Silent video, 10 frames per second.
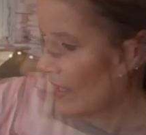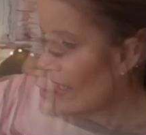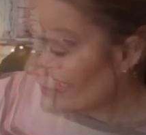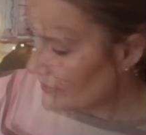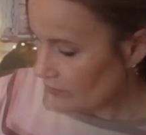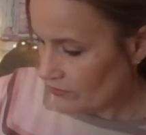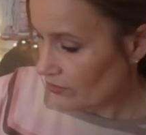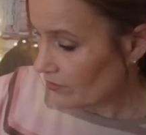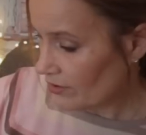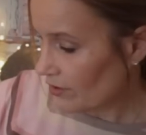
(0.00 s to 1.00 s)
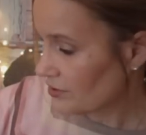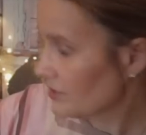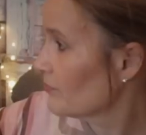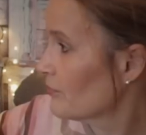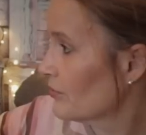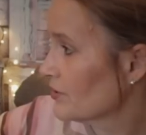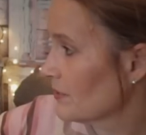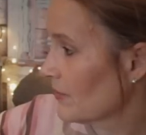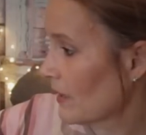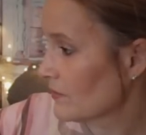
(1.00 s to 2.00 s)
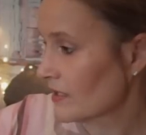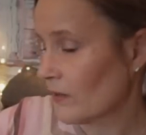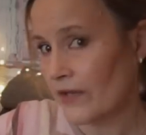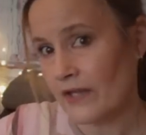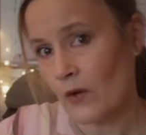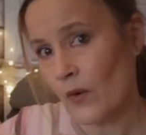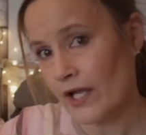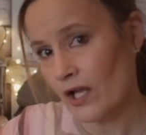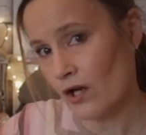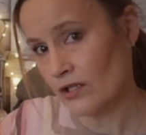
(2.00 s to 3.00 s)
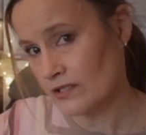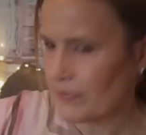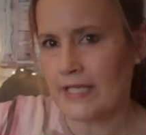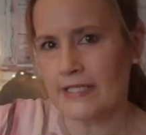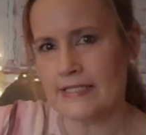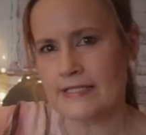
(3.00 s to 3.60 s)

and a gorgeous pretty blouse, and I wear that quite a lot, plain and